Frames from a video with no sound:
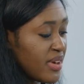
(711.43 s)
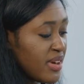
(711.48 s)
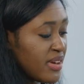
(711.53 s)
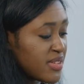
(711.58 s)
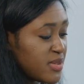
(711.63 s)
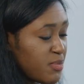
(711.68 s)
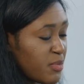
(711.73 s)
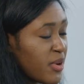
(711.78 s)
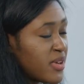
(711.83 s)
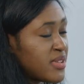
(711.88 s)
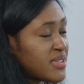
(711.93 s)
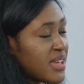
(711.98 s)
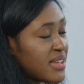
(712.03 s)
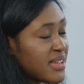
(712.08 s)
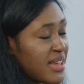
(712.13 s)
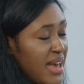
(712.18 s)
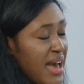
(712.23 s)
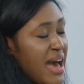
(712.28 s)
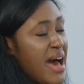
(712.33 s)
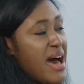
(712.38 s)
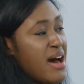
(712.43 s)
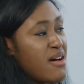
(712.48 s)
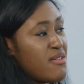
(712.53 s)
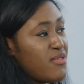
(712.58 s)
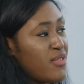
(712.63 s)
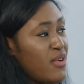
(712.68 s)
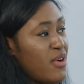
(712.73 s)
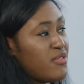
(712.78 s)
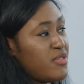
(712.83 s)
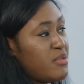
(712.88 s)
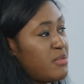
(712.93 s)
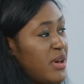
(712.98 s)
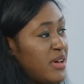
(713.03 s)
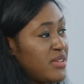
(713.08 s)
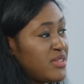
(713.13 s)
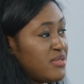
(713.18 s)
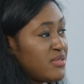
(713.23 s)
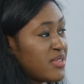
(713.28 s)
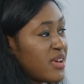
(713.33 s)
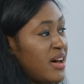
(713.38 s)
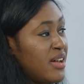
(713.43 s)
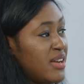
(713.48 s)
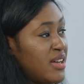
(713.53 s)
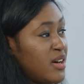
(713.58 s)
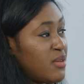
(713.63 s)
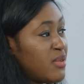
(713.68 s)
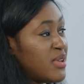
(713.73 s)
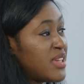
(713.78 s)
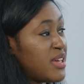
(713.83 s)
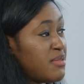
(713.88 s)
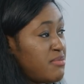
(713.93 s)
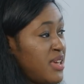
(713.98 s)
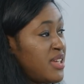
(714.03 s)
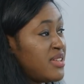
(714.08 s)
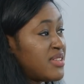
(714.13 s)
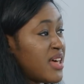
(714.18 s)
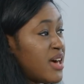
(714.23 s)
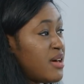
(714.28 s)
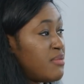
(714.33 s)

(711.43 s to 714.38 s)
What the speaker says: experience that they have of a person of colour when they meet